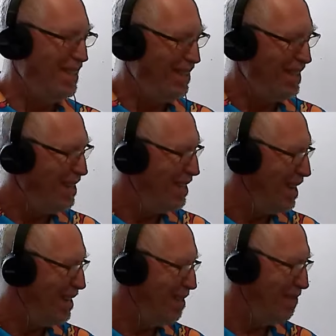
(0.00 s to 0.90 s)
That's
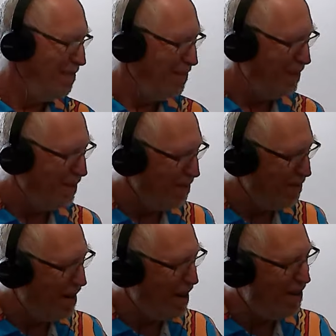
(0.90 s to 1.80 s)
awesome.
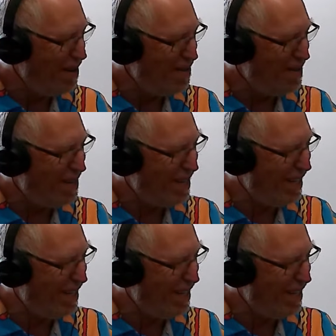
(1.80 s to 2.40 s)
Very, very